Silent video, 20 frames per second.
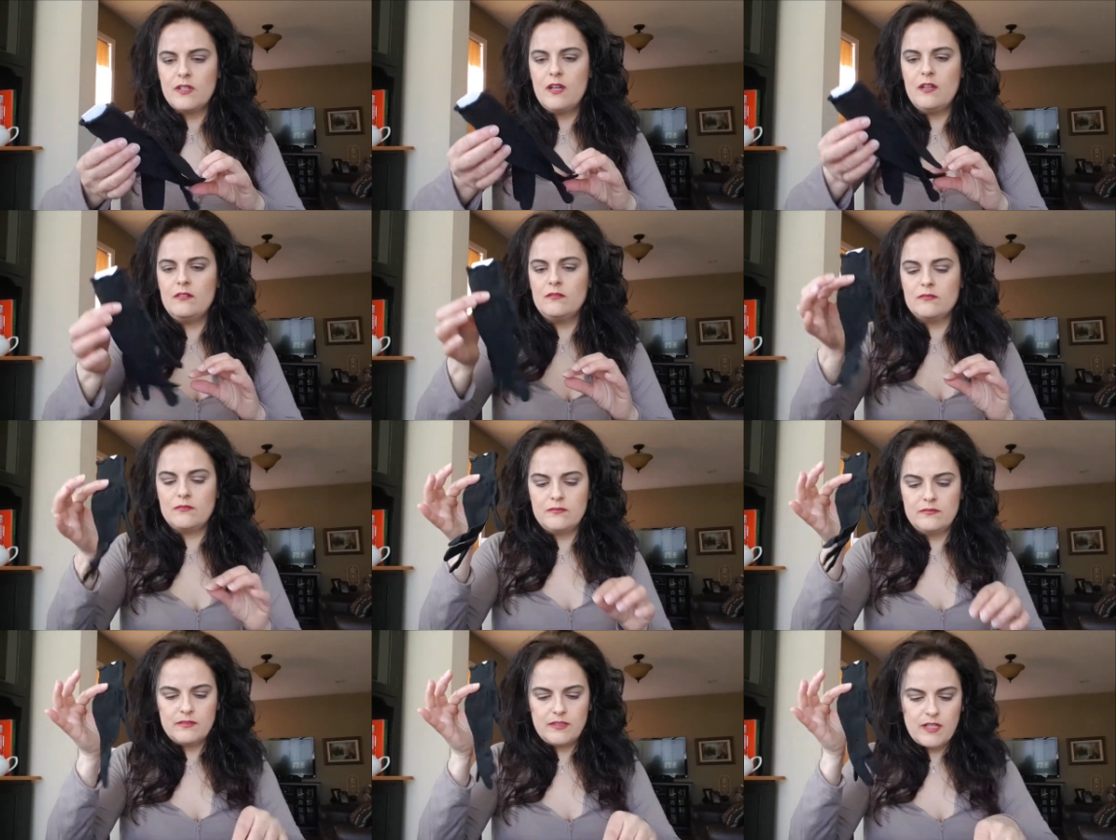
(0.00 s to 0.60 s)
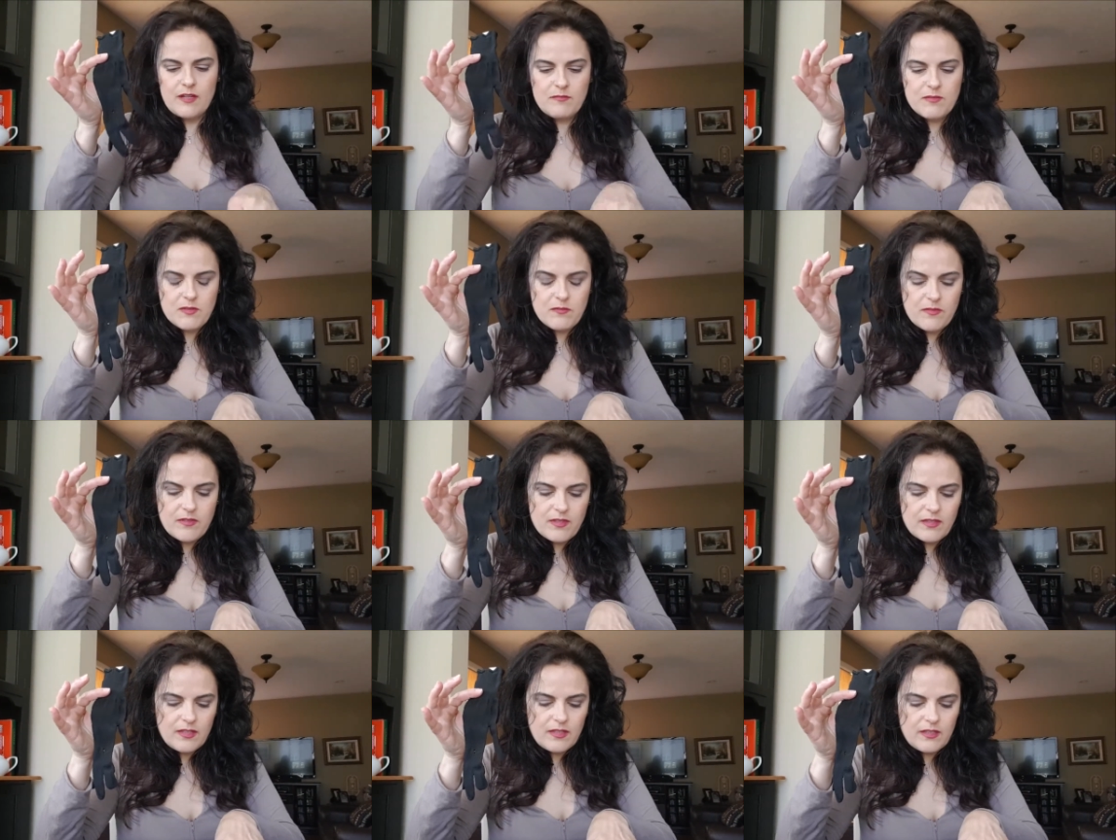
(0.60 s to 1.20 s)
Oh, comes
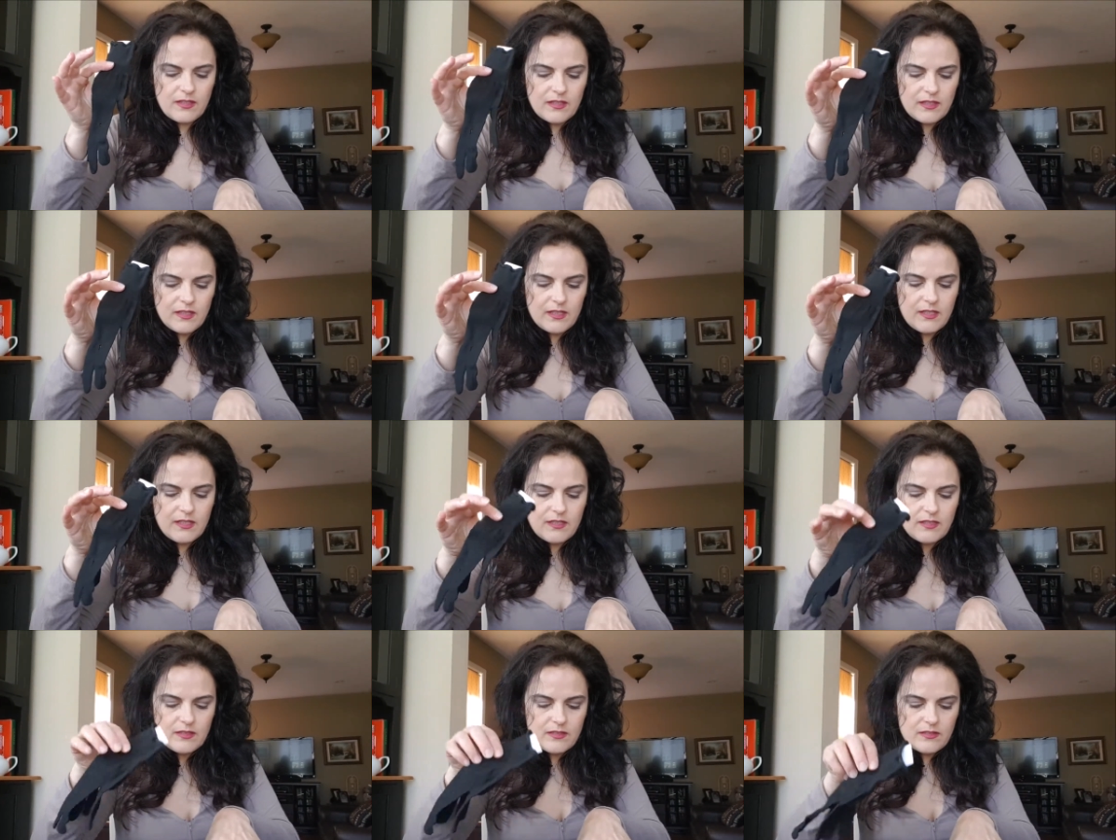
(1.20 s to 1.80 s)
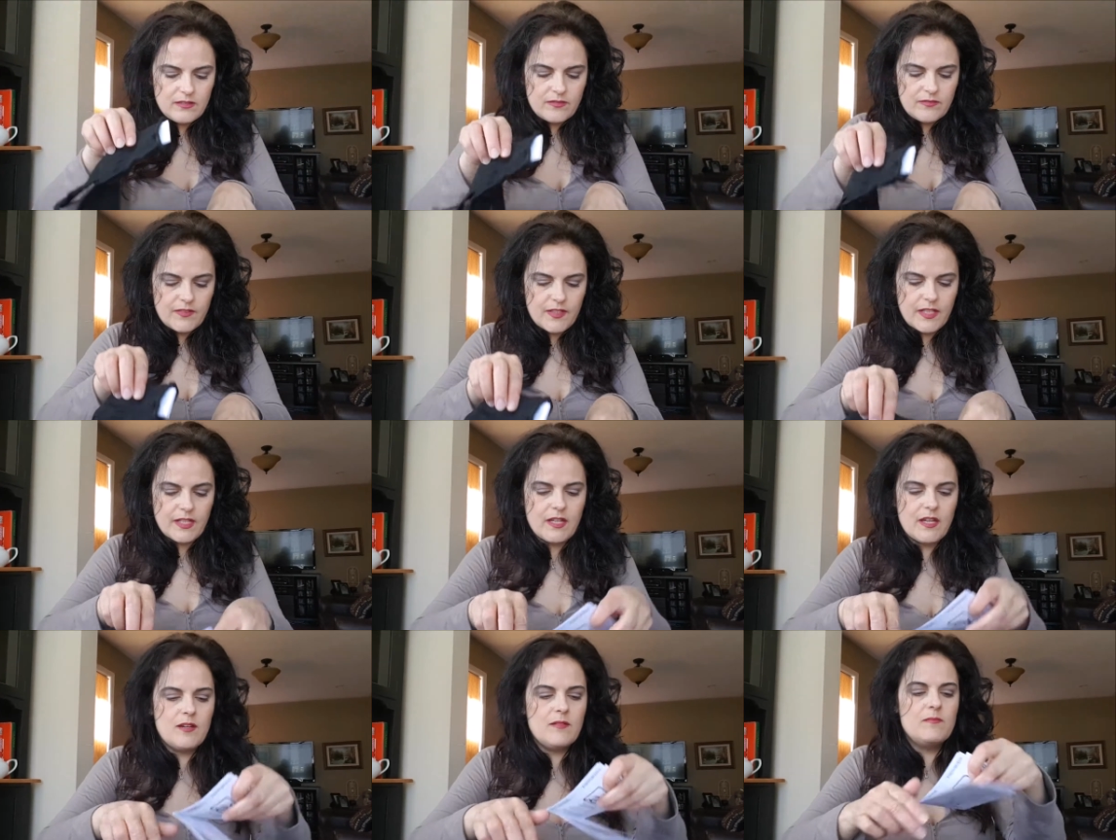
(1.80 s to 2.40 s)
with a glove.
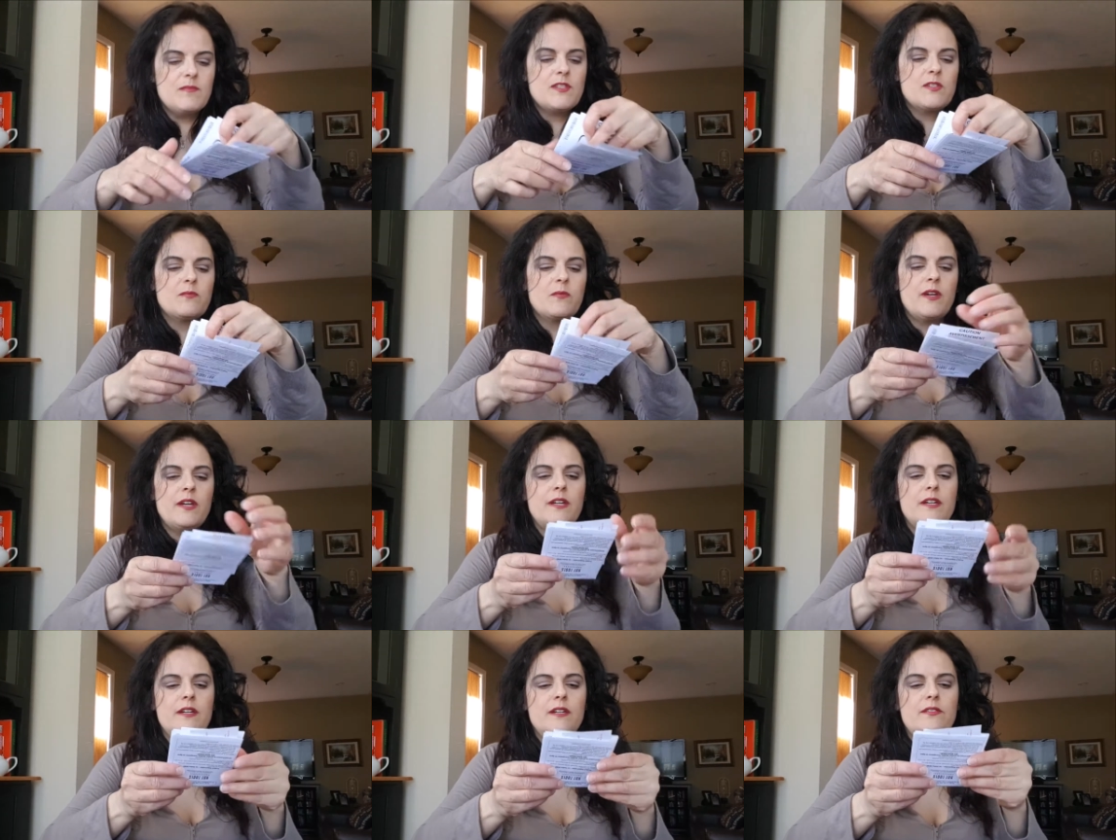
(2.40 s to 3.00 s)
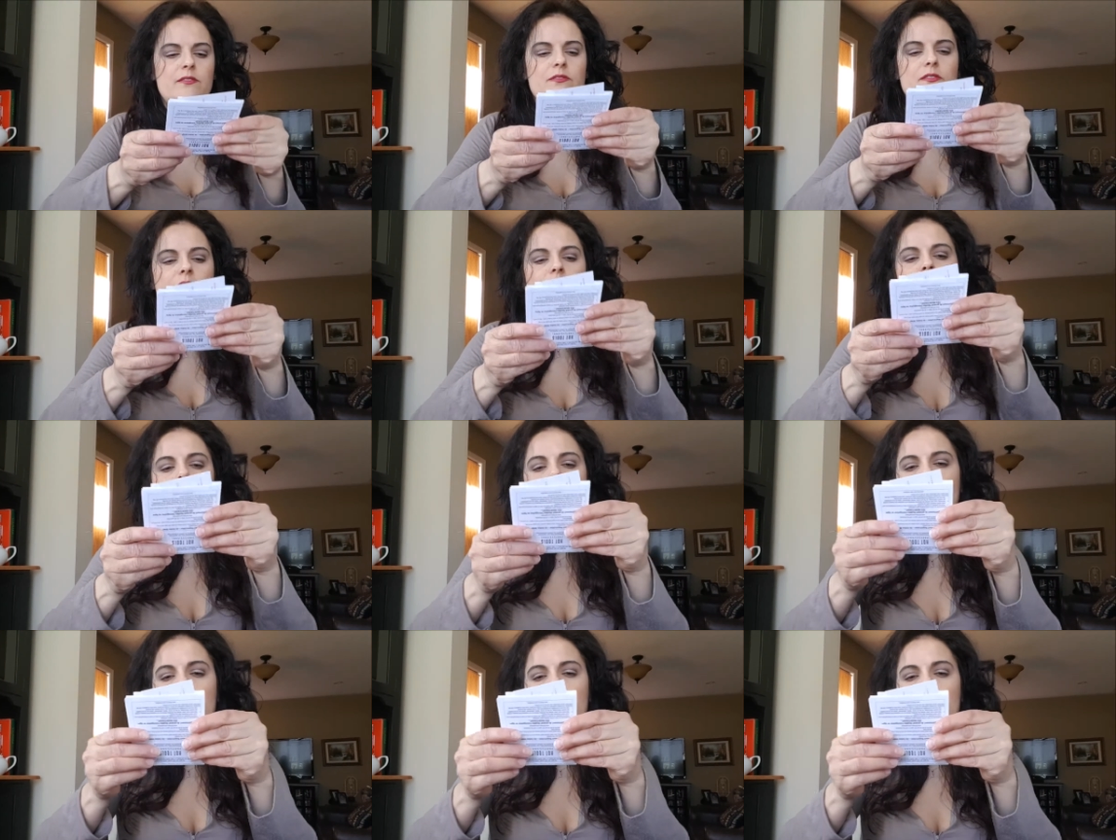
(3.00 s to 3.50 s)
It comes with